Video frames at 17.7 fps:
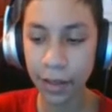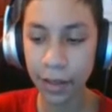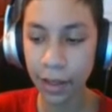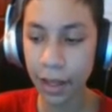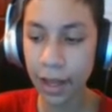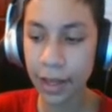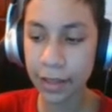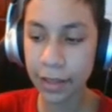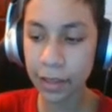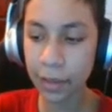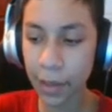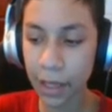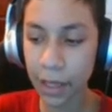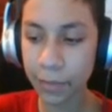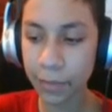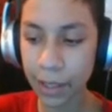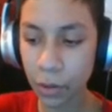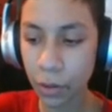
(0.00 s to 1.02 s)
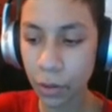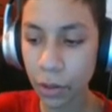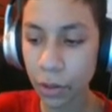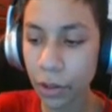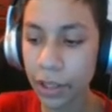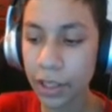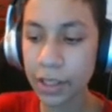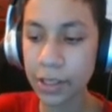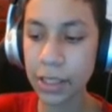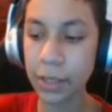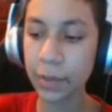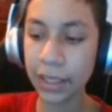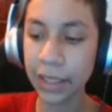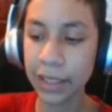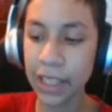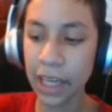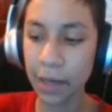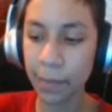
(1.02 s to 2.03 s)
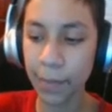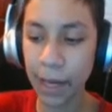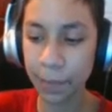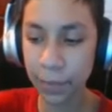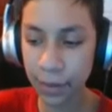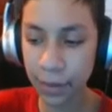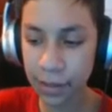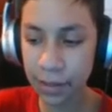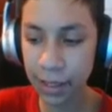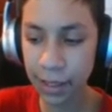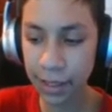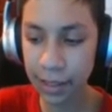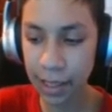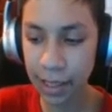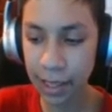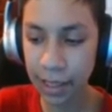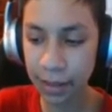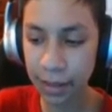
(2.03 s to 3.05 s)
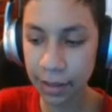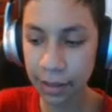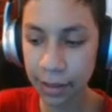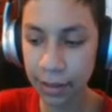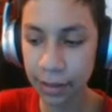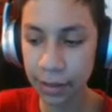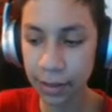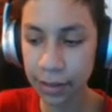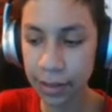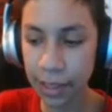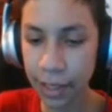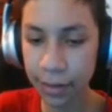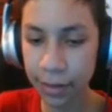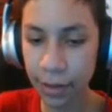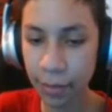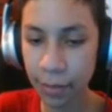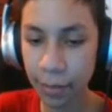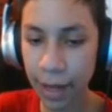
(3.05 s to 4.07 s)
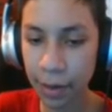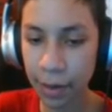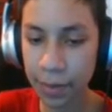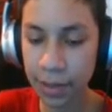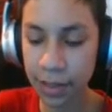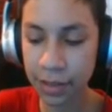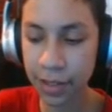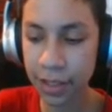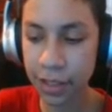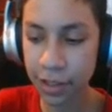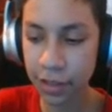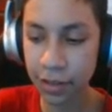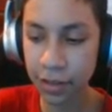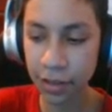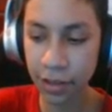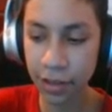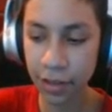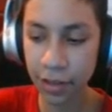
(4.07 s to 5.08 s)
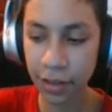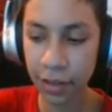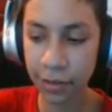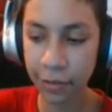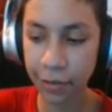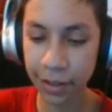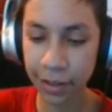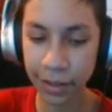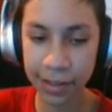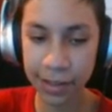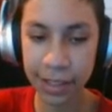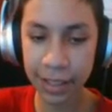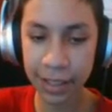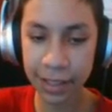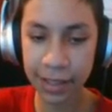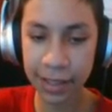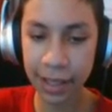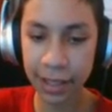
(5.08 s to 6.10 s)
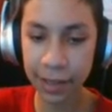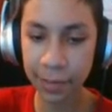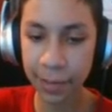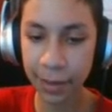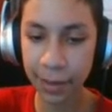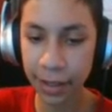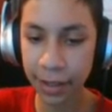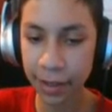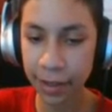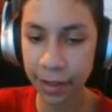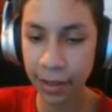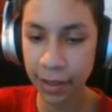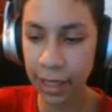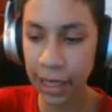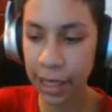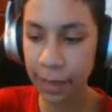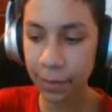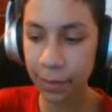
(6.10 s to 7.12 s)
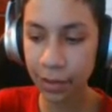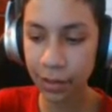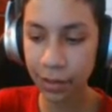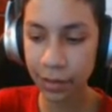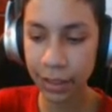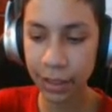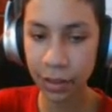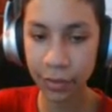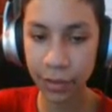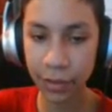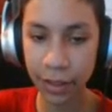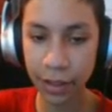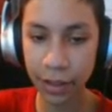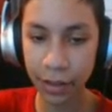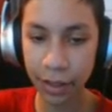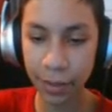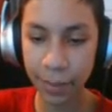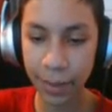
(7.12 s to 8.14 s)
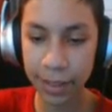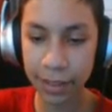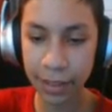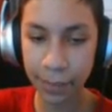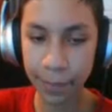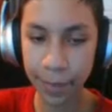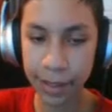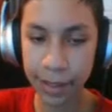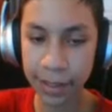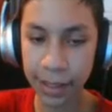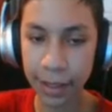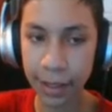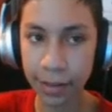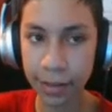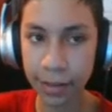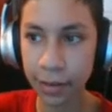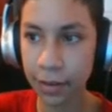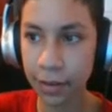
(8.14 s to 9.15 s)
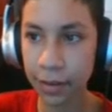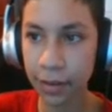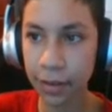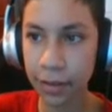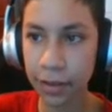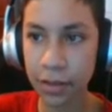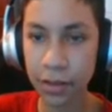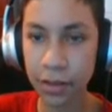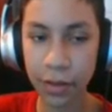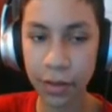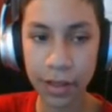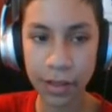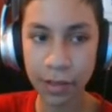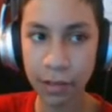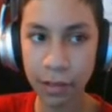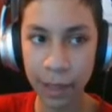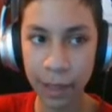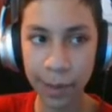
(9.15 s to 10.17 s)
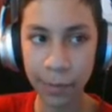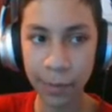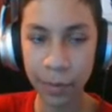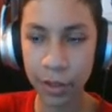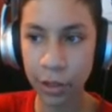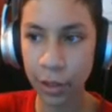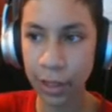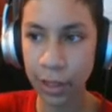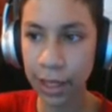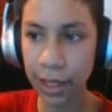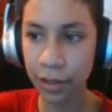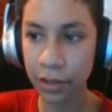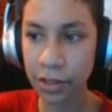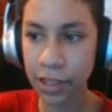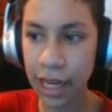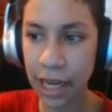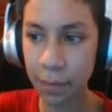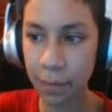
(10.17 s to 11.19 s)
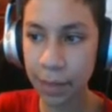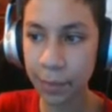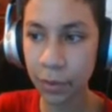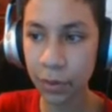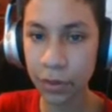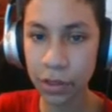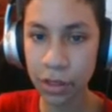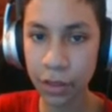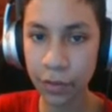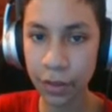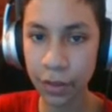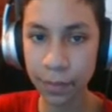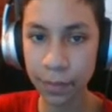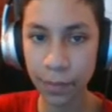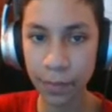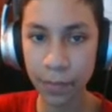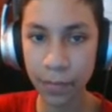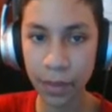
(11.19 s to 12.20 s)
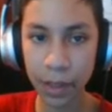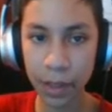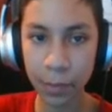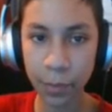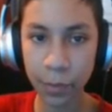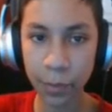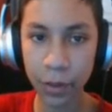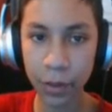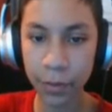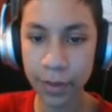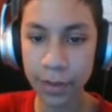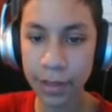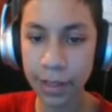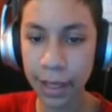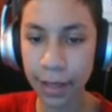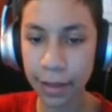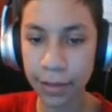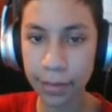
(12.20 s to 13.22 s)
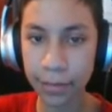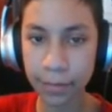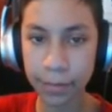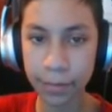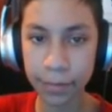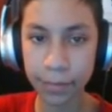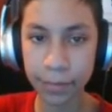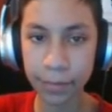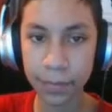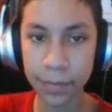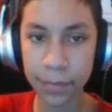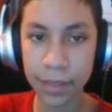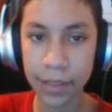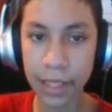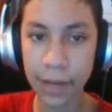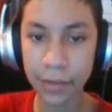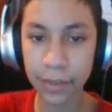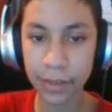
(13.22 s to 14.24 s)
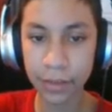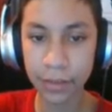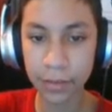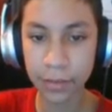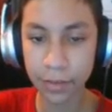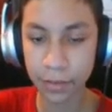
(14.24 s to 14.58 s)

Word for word: And in the bottom right corner, you can see what the entire map looks like. It's kind of it's kind of a bad representation of what it looks like exactly, but I'm currently over here on my on my side. So also a lot of people are joining now. There's 10 people in the server. Before there was like 7.